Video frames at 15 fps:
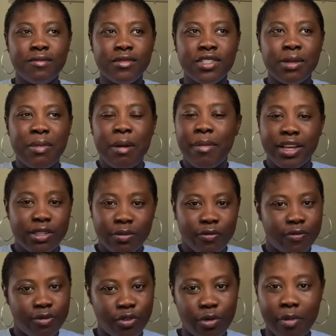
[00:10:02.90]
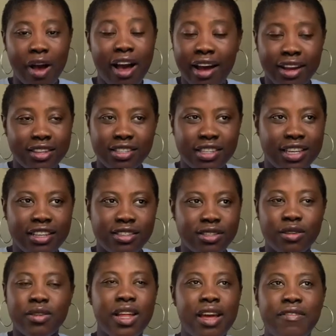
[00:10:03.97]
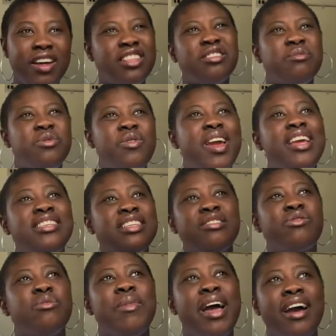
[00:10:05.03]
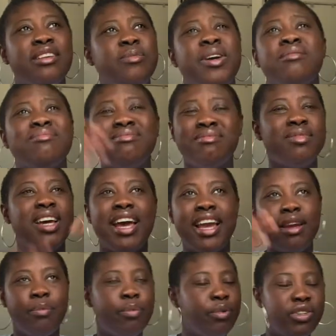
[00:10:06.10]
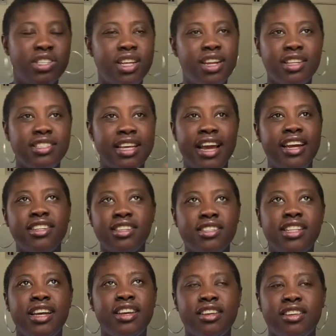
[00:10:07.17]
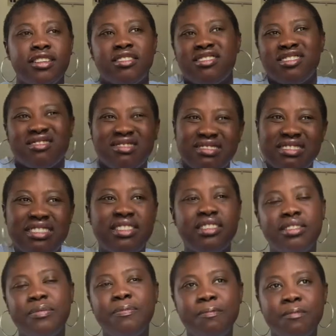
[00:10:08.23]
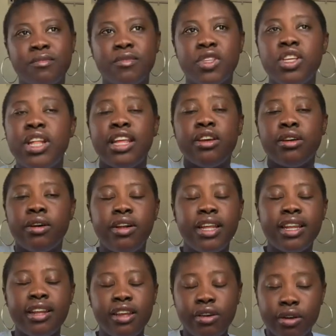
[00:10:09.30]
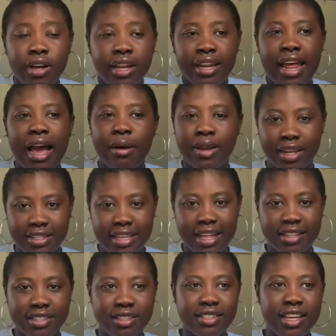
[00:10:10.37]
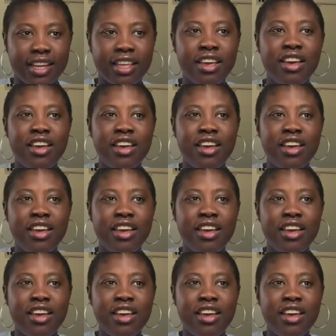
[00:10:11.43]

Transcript: they might make some remarks. So I've had some racist remarks, but I push that aside. It's like, yeah, you call it out in a sense. It's like,